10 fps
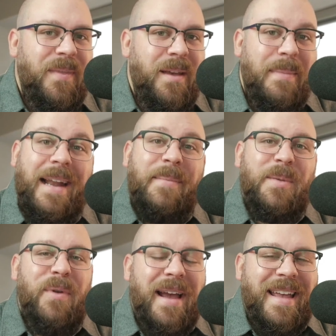My name is
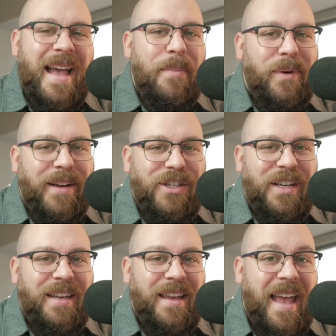Brian
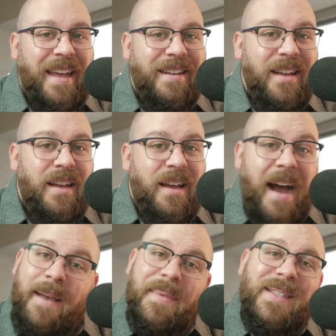Caparici, and
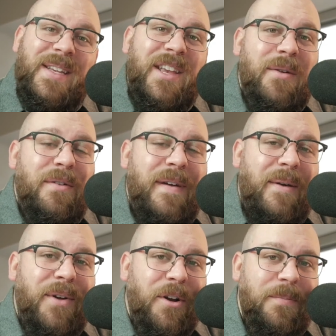I am the CEO and
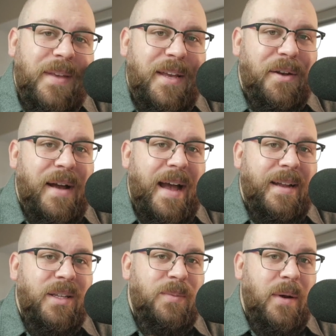founder here
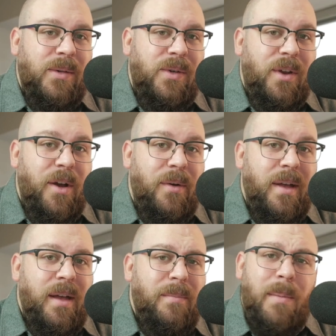at Sprout Studio.
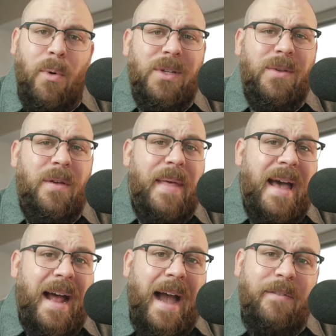But more so than
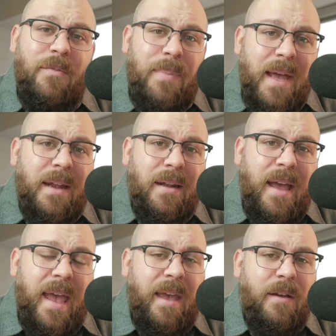that, I've been
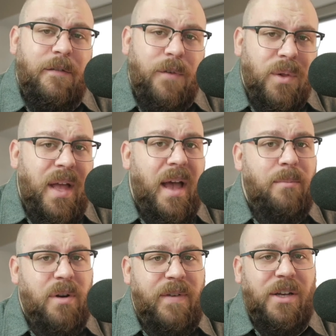a full-time
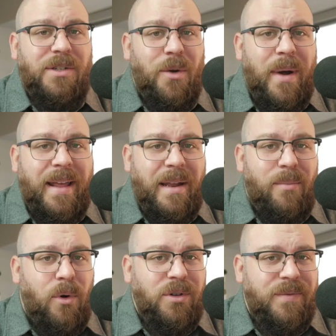professional wedding and
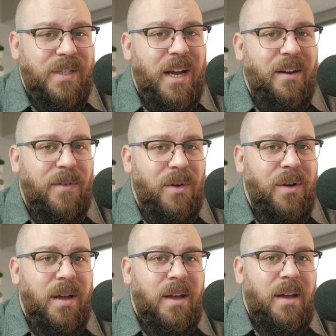portrait photographer
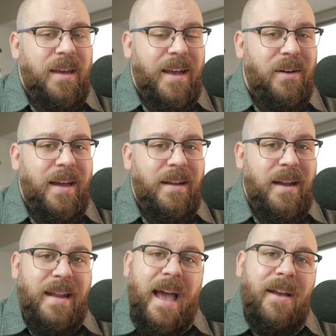here in
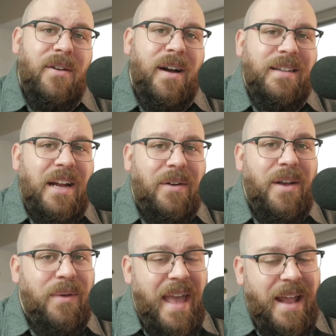Niagara,
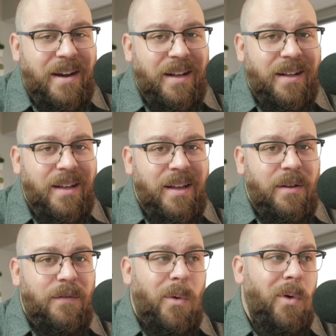Ontario, Canada
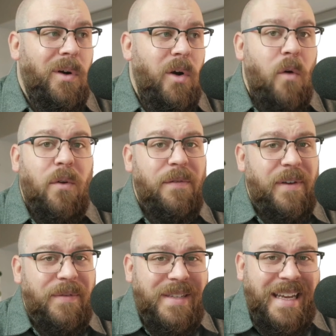for over
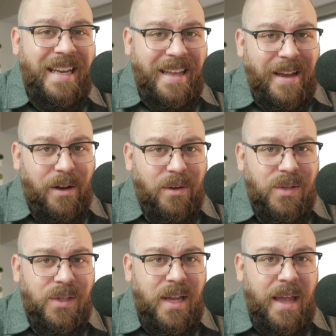15
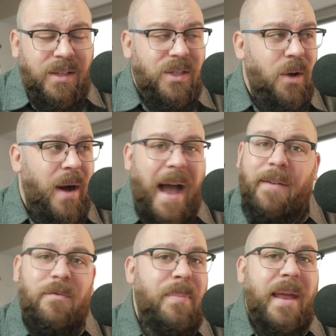years. And so
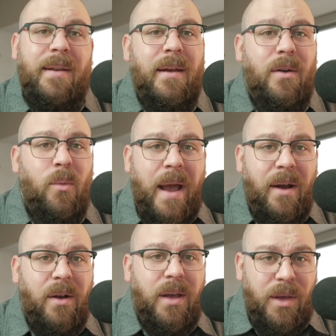I've been
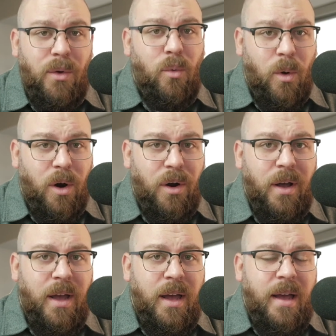where you were.
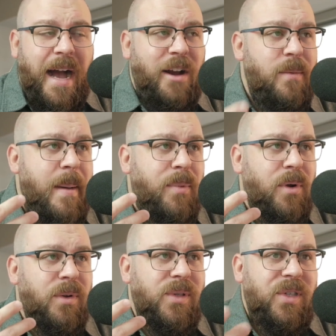I
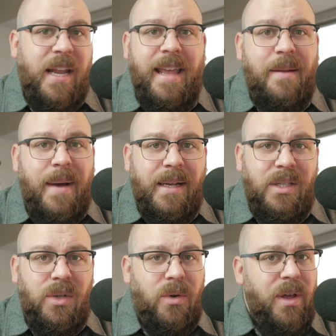remember sitting in my
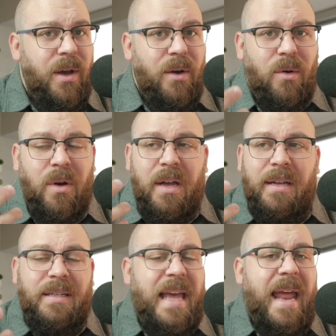studio
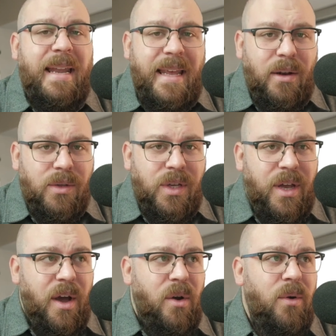10 years
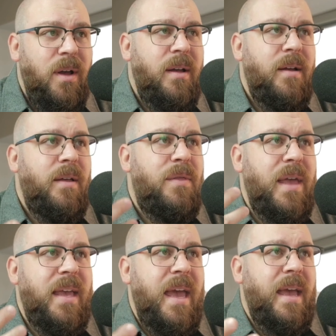ago
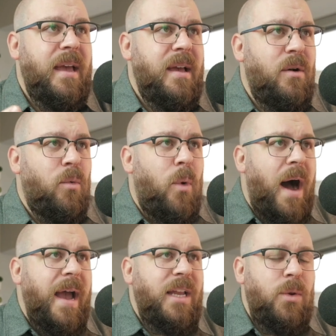thinking,
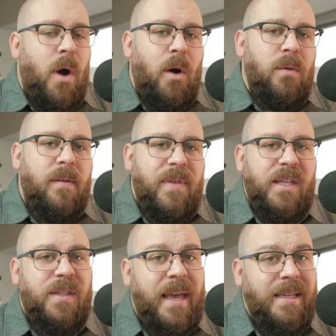why do all of
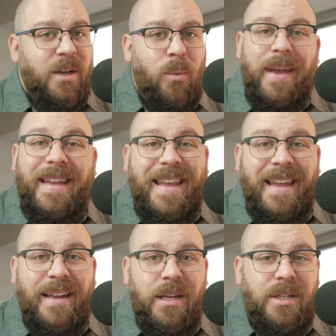these things that we
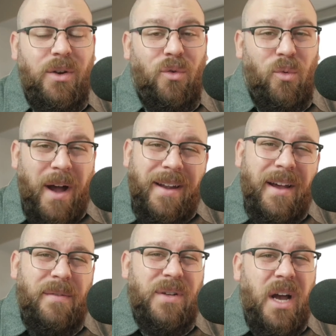need to run
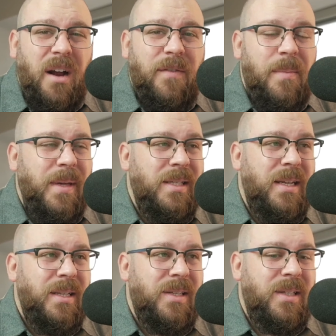a photography
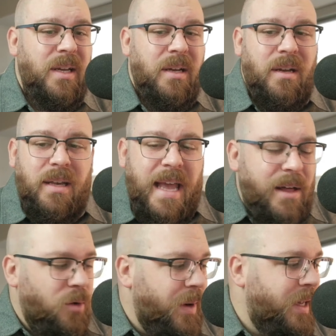business,
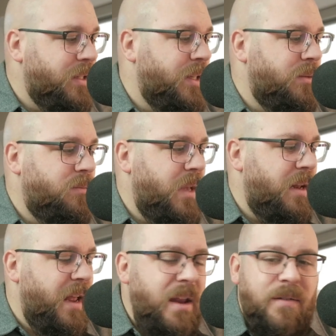galleries and
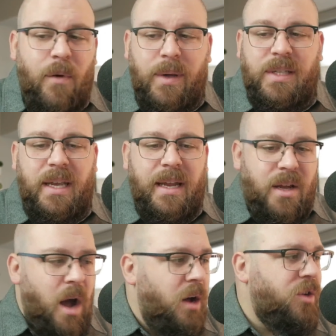invoicing and
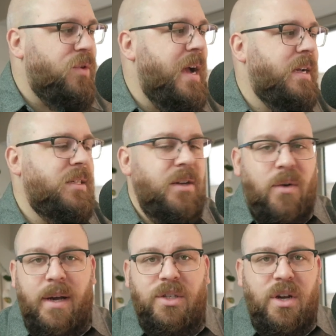contracts and
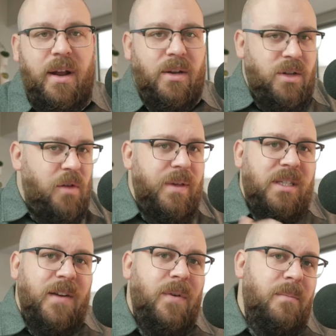questionnaires and all these
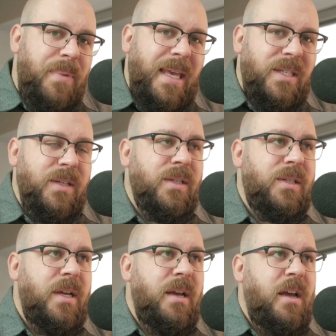different pieces,
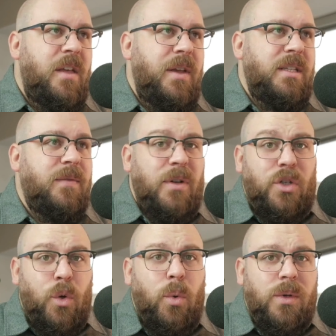these different
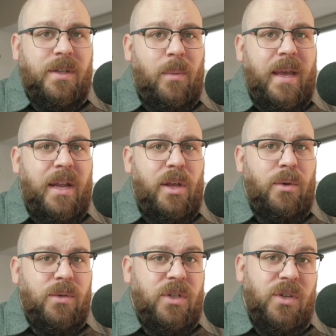tools that we can
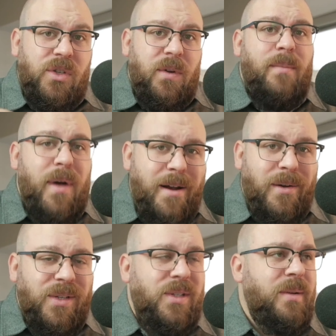use to streamline our
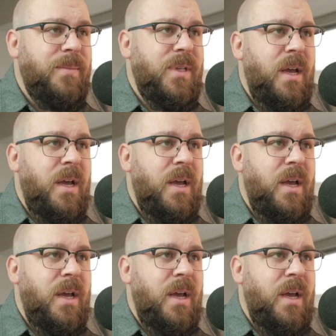systems,